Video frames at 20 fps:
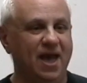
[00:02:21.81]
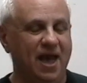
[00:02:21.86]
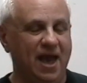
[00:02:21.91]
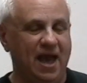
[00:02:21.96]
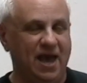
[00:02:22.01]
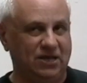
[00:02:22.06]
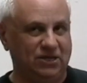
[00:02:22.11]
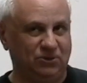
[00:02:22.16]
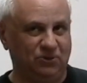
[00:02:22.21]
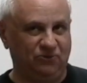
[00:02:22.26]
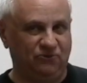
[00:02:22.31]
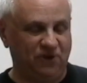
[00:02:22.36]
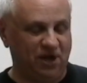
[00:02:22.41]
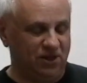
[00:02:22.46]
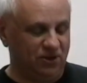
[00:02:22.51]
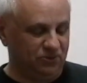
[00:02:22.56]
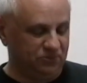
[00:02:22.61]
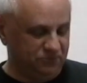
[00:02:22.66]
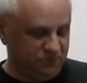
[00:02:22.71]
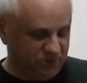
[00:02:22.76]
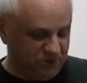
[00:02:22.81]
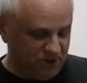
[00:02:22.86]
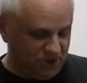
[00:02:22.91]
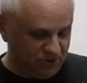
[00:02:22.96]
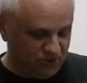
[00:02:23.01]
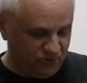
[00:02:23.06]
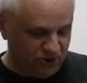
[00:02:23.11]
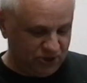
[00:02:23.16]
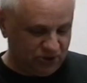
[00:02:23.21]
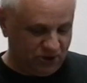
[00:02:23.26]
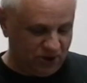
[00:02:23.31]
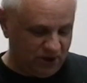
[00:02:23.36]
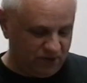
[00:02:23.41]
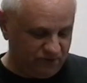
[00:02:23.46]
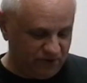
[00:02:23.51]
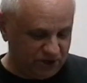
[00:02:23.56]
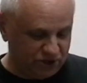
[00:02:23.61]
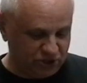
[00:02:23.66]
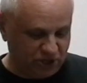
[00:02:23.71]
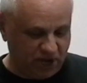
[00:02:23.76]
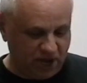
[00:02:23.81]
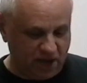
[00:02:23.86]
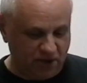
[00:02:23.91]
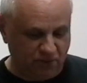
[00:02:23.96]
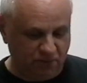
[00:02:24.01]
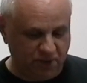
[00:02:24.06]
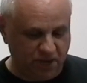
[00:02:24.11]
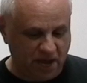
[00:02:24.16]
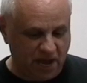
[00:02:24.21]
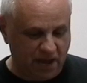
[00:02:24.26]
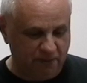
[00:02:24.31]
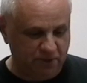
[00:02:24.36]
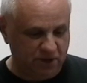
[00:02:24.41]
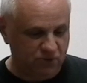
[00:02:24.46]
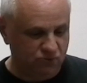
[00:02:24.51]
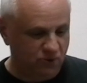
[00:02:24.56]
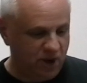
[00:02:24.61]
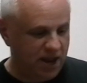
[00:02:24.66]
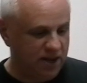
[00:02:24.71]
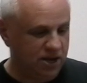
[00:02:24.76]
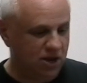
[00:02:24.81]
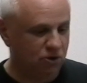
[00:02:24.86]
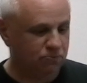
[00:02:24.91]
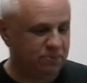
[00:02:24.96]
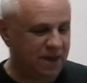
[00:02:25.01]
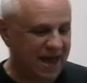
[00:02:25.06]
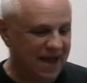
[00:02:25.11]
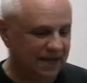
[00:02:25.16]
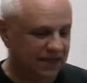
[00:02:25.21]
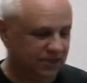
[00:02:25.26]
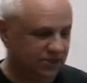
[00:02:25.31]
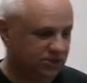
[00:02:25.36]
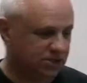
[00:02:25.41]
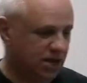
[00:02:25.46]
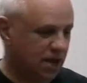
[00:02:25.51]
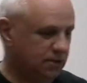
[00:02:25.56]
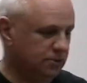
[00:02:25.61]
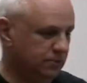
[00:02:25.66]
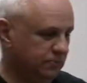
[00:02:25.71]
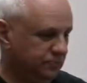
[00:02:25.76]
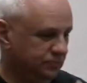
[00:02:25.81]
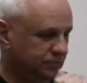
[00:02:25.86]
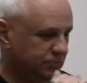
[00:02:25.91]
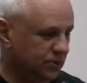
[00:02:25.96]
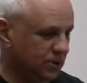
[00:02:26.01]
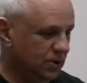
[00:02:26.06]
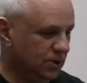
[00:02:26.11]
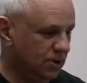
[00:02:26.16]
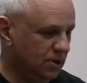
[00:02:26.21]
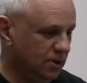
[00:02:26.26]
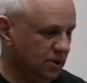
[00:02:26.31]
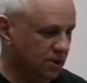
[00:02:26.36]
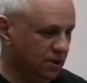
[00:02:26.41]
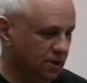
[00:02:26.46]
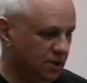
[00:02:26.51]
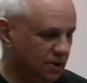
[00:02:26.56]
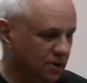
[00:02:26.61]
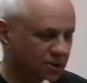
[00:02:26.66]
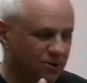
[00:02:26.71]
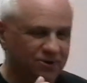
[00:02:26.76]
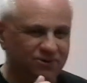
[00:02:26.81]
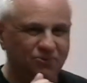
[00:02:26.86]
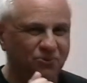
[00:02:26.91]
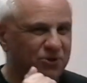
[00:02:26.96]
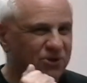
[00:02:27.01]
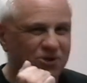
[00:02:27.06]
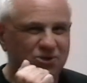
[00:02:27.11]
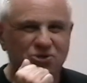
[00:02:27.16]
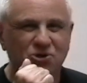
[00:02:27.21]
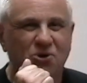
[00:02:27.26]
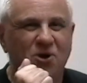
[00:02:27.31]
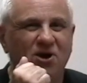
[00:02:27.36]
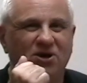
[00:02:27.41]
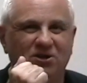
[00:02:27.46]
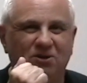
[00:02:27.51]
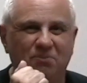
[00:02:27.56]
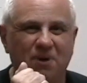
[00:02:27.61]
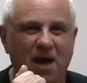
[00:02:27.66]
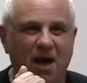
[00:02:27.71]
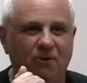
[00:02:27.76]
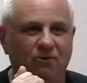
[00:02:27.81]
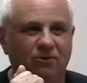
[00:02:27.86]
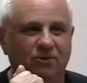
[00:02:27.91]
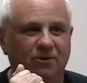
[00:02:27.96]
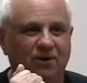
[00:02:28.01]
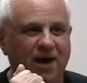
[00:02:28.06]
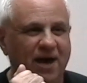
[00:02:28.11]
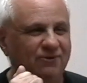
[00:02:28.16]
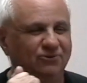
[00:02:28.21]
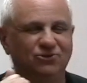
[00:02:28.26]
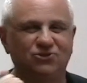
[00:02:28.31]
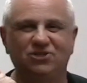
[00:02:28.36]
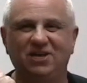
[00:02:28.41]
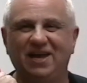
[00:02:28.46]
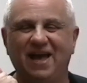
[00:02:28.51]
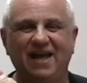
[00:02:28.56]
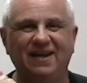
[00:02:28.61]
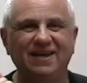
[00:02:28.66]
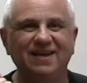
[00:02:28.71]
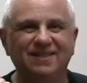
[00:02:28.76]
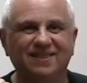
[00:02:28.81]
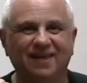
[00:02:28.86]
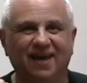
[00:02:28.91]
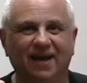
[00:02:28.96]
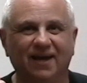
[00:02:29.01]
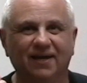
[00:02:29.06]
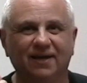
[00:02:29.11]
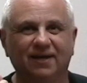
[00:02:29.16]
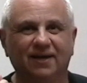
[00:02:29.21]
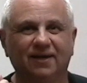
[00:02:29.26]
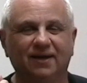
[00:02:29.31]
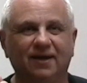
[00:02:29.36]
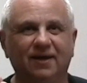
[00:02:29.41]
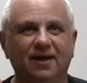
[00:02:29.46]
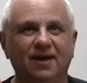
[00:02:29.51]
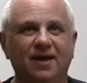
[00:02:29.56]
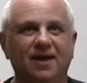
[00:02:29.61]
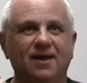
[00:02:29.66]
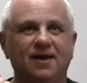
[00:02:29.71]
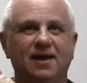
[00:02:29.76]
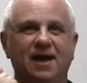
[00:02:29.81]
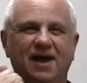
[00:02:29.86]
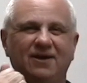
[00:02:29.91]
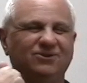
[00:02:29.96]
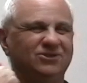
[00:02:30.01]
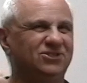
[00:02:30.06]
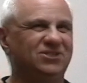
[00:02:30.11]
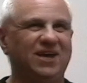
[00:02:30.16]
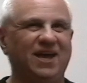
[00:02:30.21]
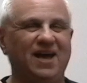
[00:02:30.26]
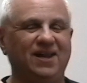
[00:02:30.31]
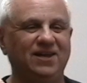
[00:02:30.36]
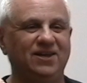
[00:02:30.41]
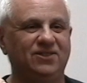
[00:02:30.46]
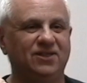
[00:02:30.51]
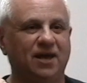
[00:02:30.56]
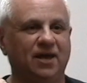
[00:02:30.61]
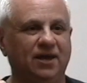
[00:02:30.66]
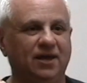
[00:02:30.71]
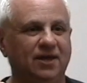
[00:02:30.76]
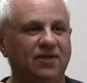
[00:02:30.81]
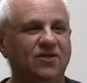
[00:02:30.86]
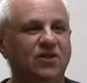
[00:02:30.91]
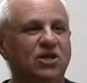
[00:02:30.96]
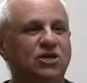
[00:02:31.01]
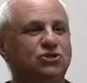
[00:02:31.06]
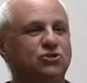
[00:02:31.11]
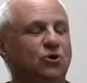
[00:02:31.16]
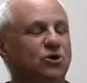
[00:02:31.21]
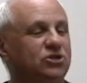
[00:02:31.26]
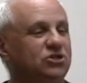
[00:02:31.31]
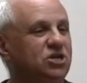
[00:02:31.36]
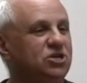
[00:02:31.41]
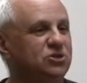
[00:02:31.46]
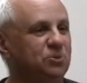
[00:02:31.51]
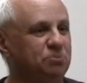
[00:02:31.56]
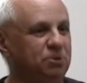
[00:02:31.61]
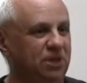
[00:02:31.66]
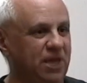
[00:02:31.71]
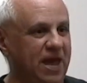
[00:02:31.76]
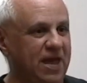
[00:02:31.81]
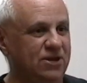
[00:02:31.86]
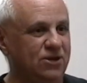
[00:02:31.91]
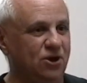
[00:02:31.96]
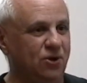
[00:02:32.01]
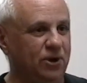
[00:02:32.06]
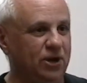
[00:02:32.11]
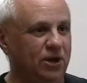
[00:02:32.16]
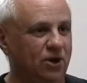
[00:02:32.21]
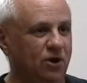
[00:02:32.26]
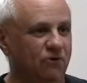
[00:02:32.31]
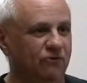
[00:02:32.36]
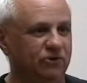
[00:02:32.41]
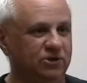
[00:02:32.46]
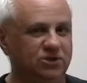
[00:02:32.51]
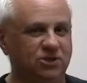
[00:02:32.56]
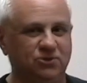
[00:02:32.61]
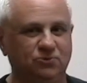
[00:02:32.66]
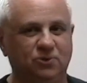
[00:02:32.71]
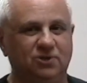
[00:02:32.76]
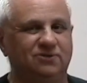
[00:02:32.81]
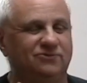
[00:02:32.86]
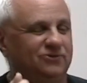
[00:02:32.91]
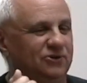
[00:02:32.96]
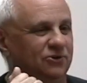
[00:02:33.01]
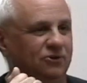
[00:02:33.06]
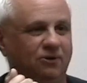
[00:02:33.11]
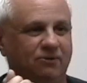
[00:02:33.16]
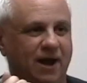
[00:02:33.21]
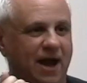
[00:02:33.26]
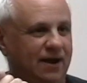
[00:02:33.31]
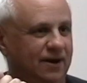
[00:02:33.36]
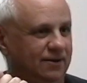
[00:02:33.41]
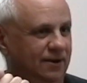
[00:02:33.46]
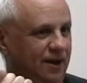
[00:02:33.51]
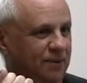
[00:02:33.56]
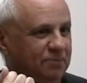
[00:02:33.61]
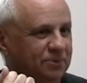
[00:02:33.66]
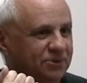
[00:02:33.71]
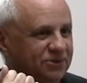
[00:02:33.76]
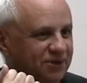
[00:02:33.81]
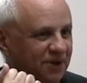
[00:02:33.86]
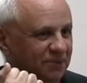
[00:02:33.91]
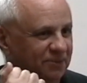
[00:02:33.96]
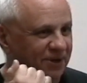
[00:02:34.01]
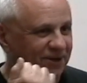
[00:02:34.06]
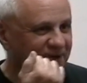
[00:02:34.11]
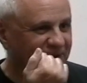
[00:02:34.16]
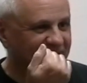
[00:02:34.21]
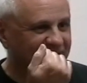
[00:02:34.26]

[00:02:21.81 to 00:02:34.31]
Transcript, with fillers: And the fellow, another investigator behind me radioed back and said, what are you talking about? I don't see anything. I don't see anything. And then he saw sees a plane going over. He says, what's so cracking up or something?